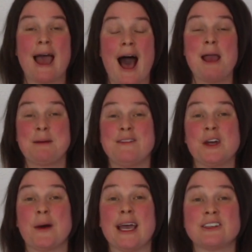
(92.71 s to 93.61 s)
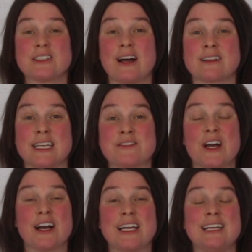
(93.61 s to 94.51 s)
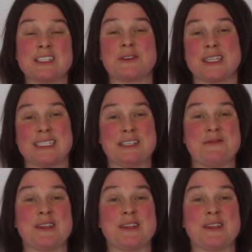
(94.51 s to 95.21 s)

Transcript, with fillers: I'm giving away a one hundred dollar gift card, and it's really simple.